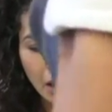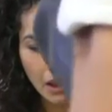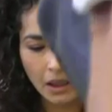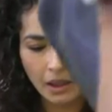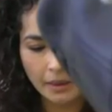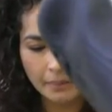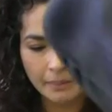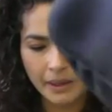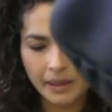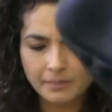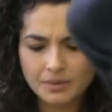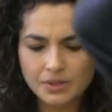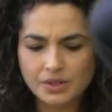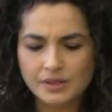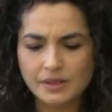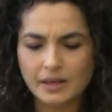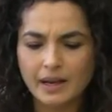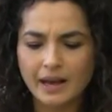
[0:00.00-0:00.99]
I'm
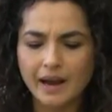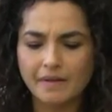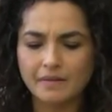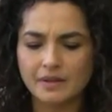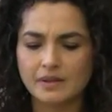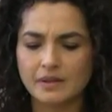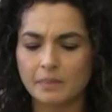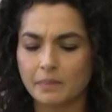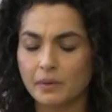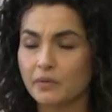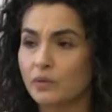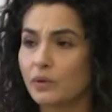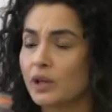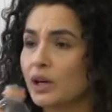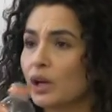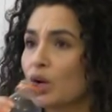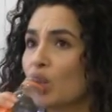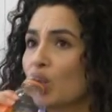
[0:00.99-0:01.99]
just going to have a sip of
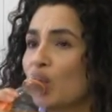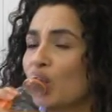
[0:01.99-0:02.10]
water.